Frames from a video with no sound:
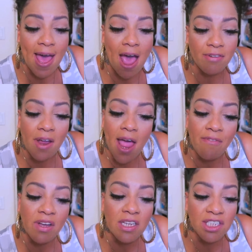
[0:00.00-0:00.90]
After
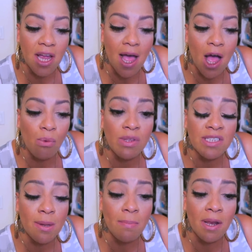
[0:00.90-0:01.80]
having a child with
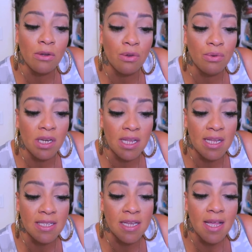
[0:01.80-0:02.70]
some medical
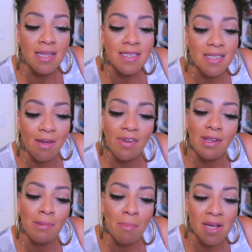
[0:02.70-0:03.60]
needs,
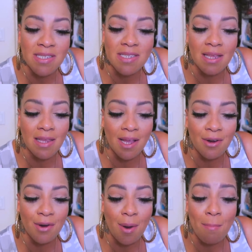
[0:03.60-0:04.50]
seven months
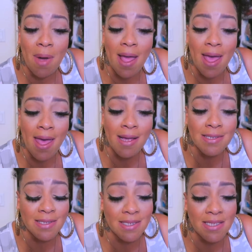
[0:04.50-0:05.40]
later, my
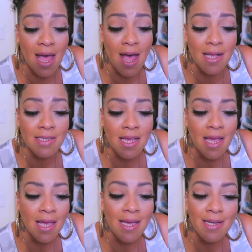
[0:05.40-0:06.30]
ex decides
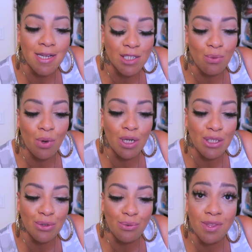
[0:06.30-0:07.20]
he doesn't want to
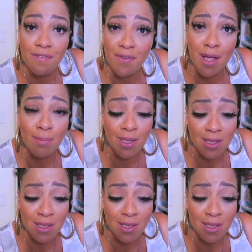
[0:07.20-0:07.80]
do the family